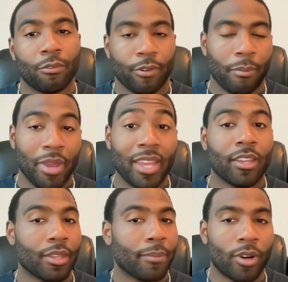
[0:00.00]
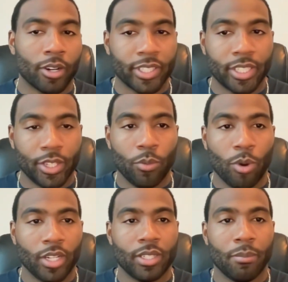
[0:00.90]
from making the progress that you
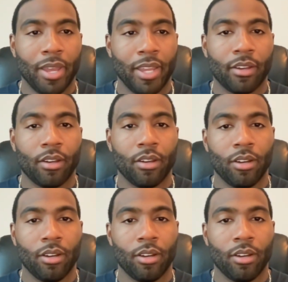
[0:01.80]
wanted to make